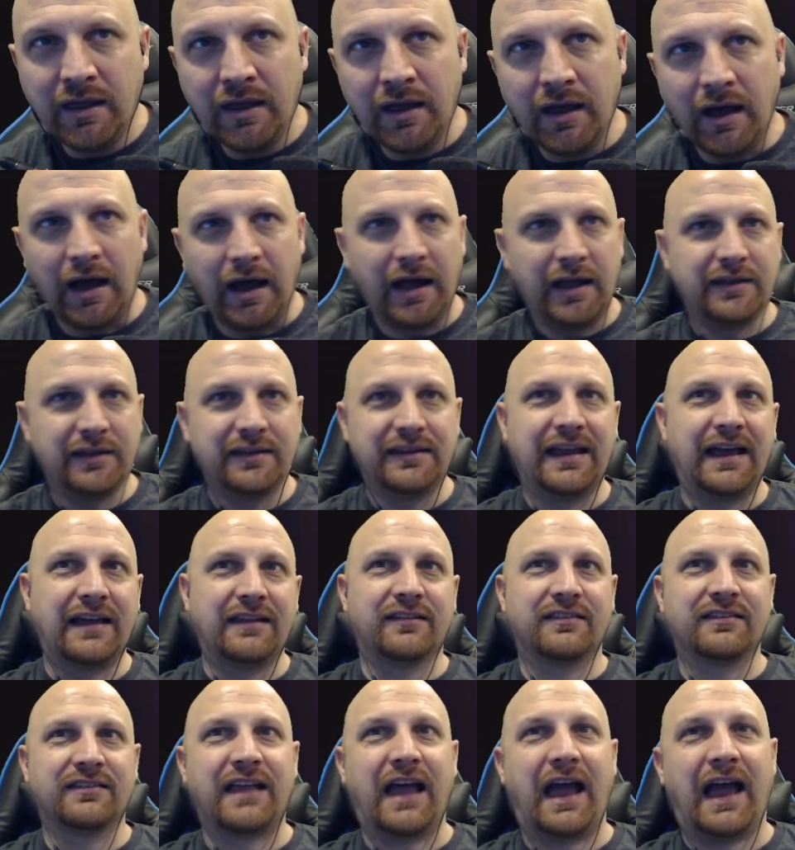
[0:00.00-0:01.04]
Yeah,
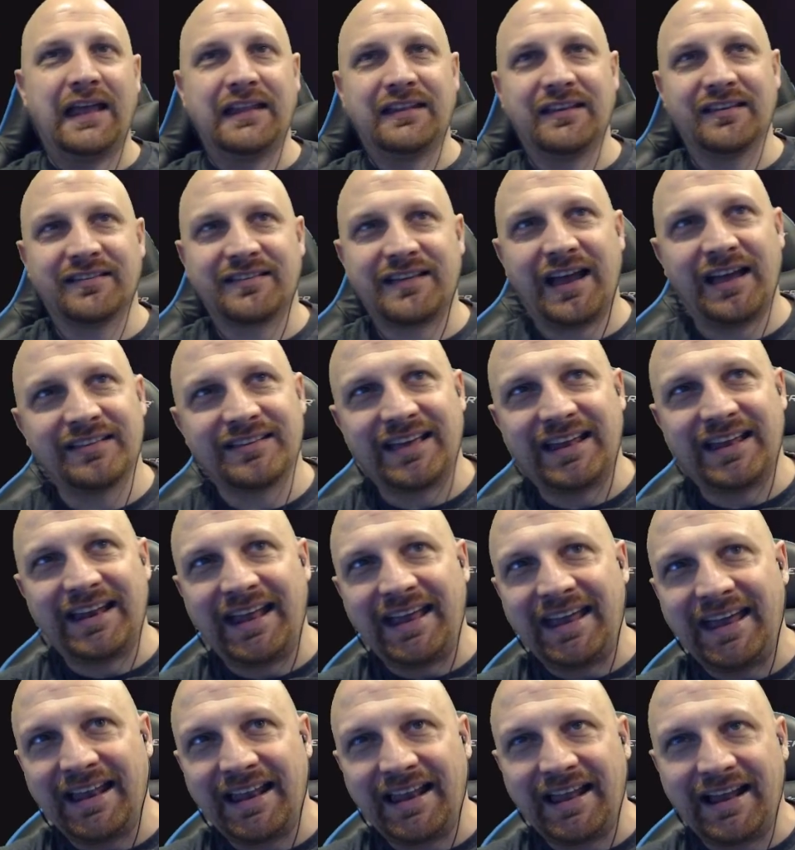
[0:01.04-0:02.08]
this guy's gonna
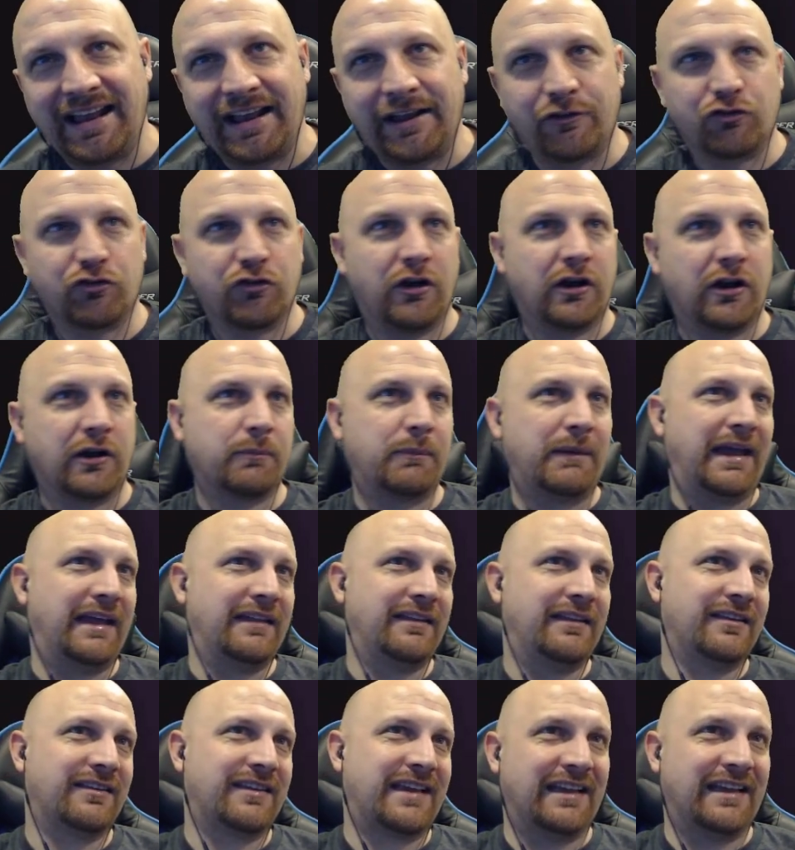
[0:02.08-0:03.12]
hit like a truck, man.
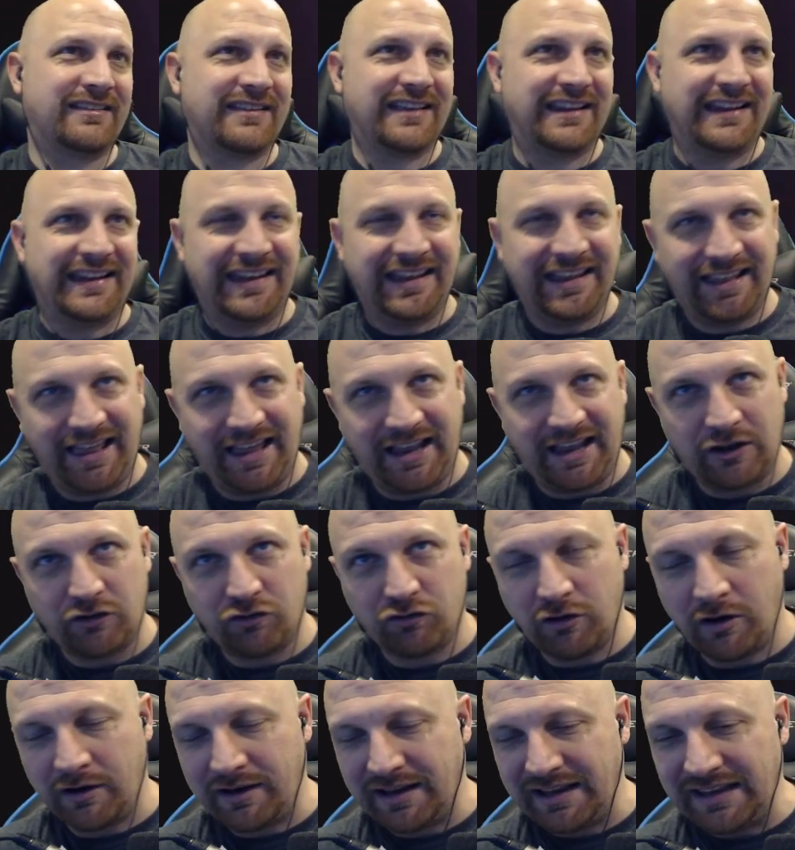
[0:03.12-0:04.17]
This guy's gonna hit like a
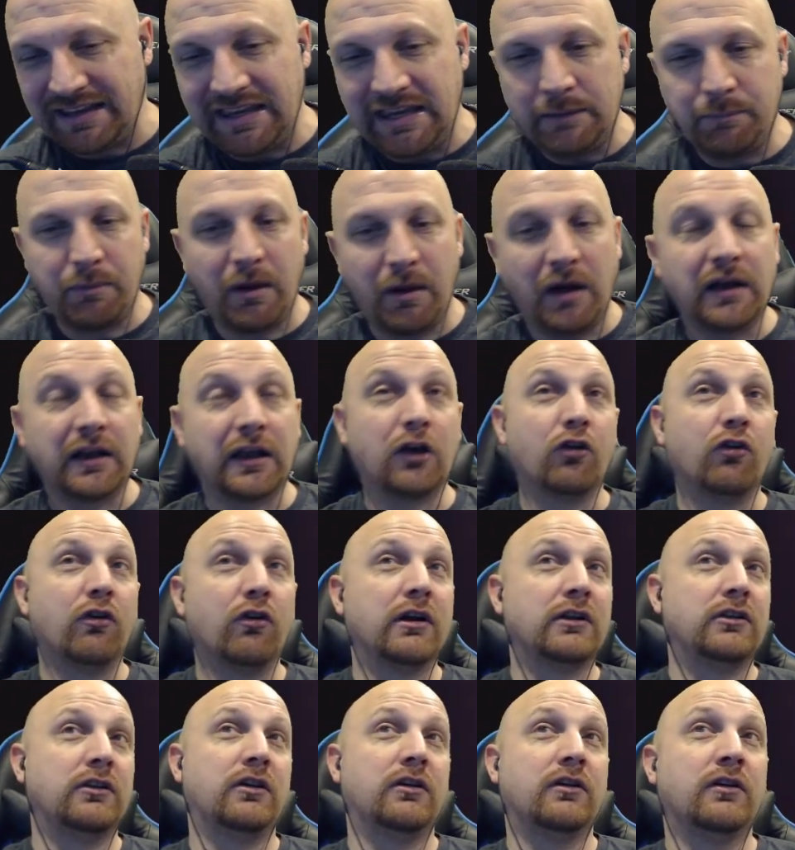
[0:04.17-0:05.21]
truck and keep on
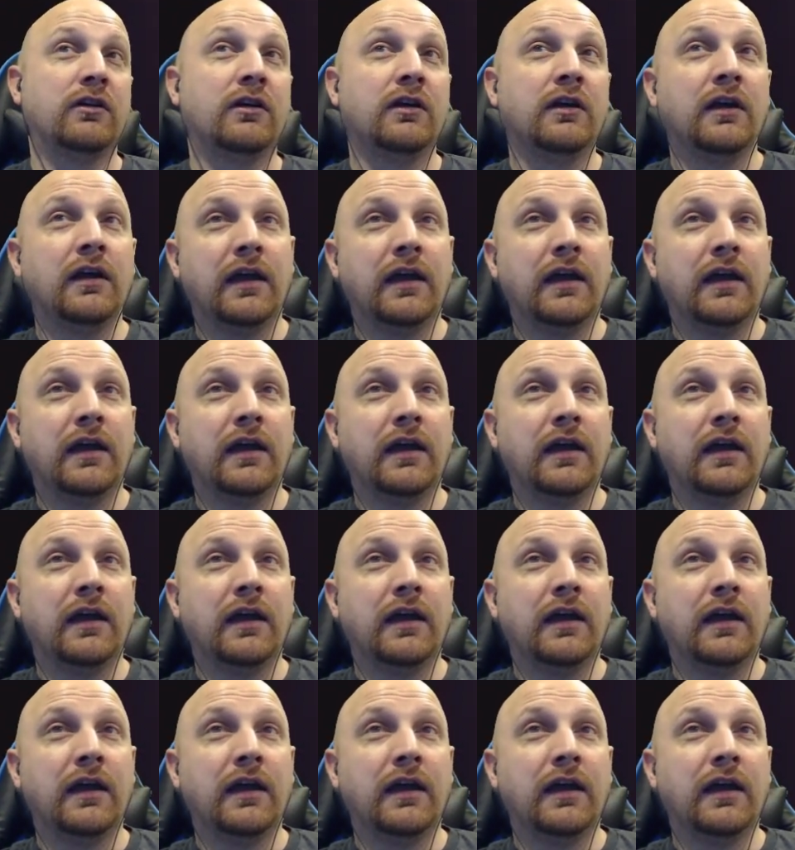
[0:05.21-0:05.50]
going, dude.